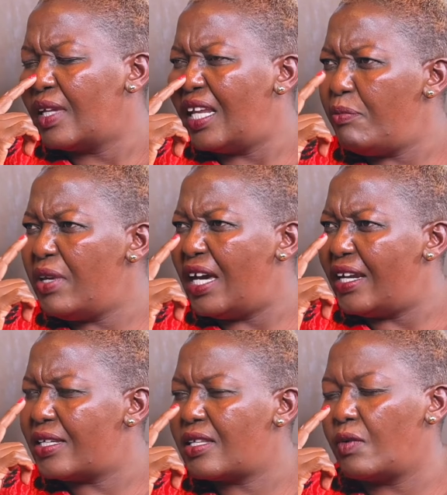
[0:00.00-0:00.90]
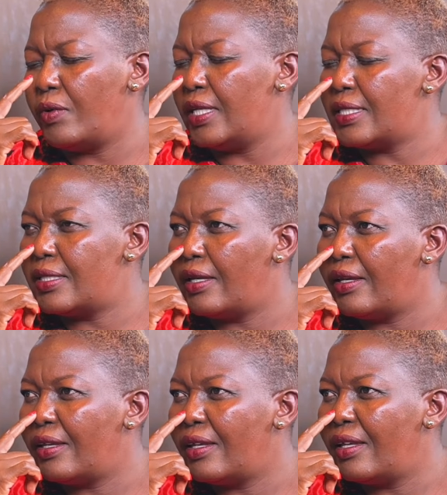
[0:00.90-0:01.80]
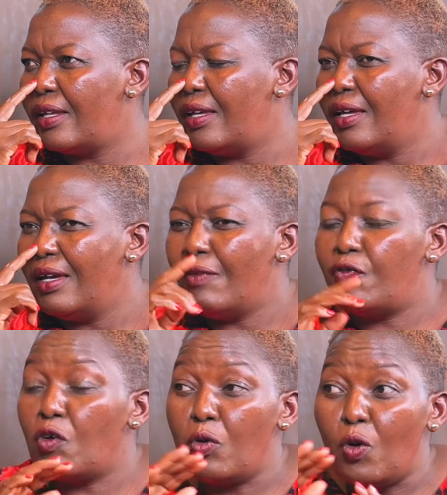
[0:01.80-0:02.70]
Let me understand what they're saying. From